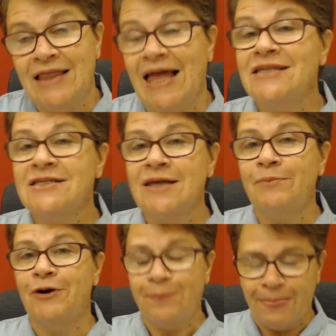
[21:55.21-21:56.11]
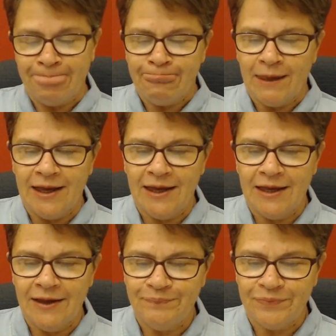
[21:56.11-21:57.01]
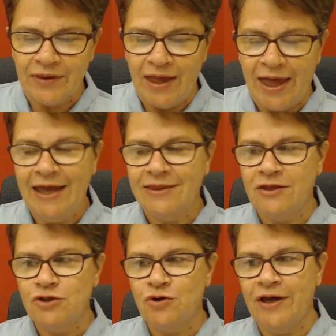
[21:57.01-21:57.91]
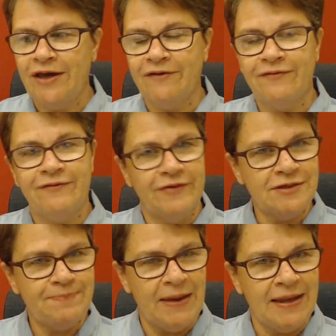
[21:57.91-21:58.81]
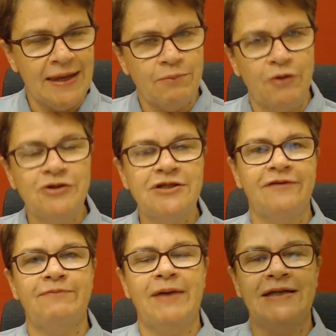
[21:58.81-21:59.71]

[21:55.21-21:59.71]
Last summer, uh, I had the joy of spending most of my